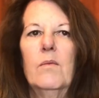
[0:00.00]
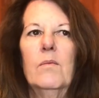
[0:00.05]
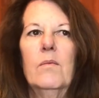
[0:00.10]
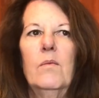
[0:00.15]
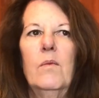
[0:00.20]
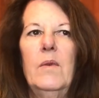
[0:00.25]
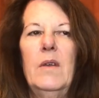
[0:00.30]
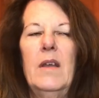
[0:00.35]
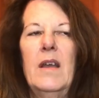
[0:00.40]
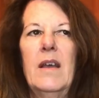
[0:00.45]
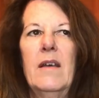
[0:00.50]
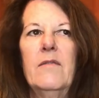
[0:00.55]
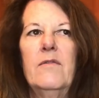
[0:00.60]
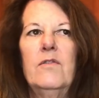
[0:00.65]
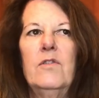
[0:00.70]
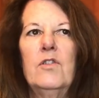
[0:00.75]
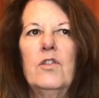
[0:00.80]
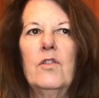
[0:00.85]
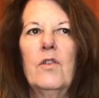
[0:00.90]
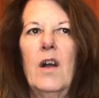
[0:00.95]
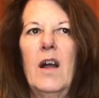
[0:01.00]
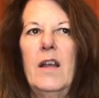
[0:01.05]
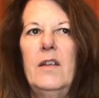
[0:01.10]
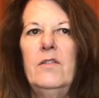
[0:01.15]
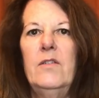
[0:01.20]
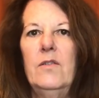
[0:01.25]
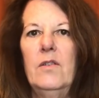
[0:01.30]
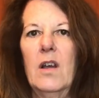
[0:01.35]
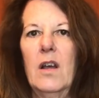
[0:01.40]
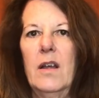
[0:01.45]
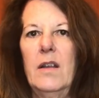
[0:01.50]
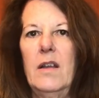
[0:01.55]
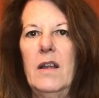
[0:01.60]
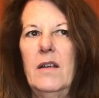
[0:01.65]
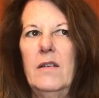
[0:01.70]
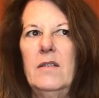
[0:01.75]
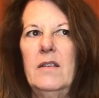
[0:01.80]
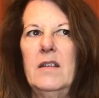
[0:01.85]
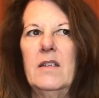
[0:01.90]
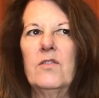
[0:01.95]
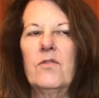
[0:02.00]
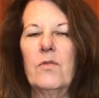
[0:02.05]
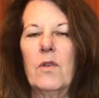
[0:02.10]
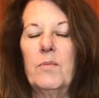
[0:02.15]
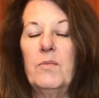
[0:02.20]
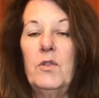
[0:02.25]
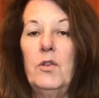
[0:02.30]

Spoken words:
We have tried to not disrupt